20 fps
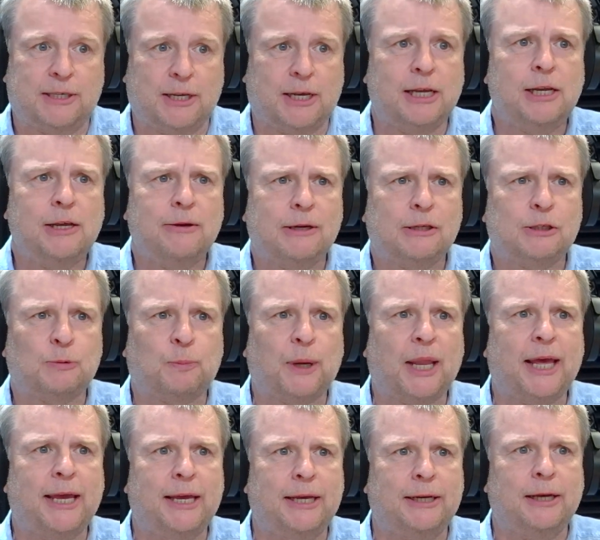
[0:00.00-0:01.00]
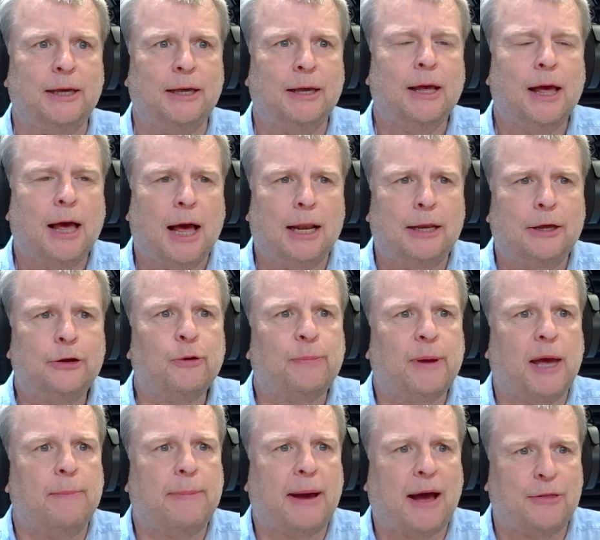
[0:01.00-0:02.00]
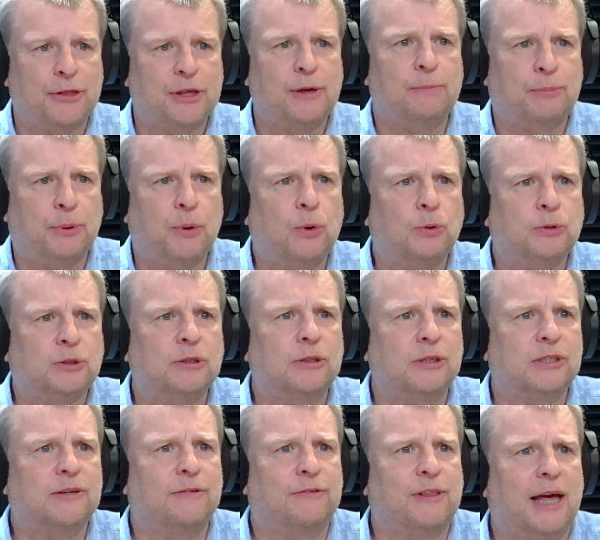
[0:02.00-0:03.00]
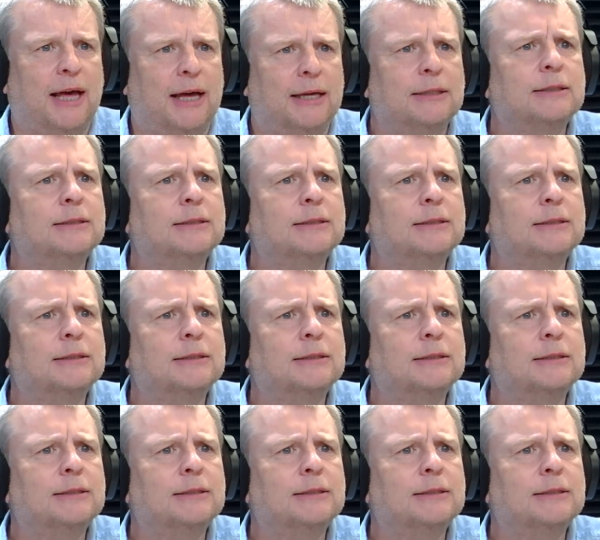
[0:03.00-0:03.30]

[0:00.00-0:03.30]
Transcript: So can you explain a little bit about the importance of that?